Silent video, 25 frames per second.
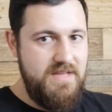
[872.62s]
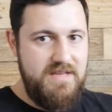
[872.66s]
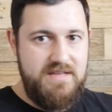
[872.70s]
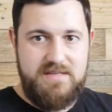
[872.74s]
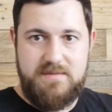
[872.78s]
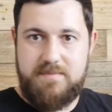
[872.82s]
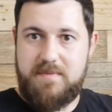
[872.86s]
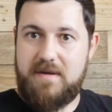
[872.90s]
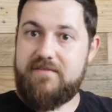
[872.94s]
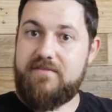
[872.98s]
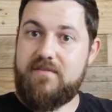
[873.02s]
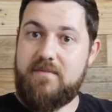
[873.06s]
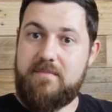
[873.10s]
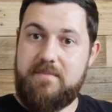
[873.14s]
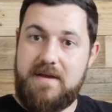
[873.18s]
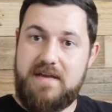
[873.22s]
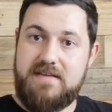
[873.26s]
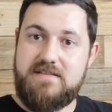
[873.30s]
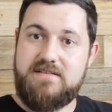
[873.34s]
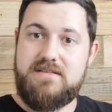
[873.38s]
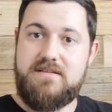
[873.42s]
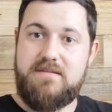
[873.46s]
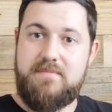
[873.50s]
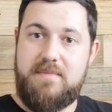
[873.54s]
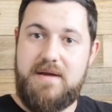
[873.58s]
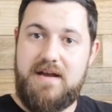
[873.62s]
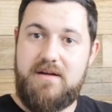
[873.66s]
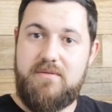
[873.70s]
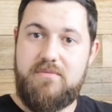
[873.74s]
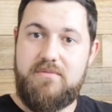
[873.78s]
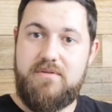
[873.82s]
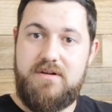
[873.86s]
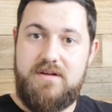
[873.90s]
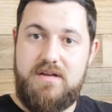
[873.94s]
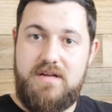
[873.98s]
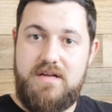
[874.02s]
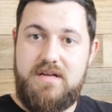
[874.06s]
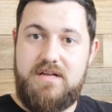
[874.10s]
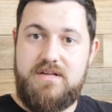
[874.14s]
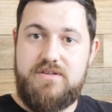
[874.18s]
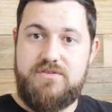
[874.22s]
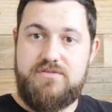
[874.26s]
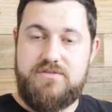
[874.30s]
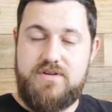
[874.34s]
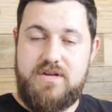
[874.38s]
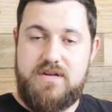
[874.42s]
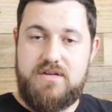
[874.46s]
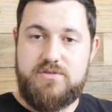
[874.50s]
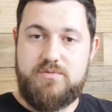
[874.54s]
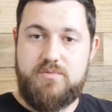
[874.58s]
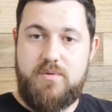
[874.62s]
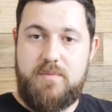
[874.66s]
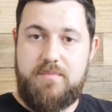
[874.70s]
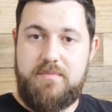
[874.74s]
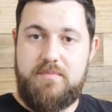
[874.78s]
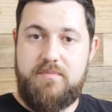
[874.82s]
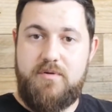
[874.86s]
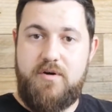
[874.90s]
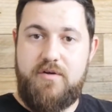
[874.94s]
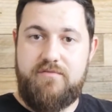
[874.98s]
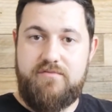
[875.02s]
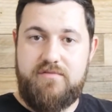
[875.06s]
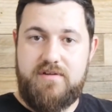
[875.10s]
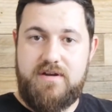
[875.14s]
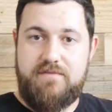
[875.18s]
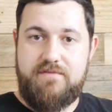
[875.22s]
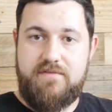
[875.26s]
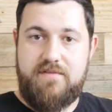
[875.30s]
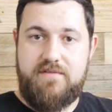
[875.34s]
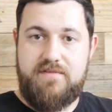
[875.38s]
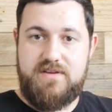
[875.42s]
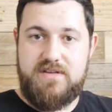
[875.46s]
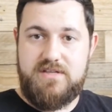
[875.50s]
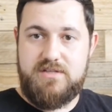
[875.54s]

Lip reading: It's a bit of a mess about trying to swap them over and everything,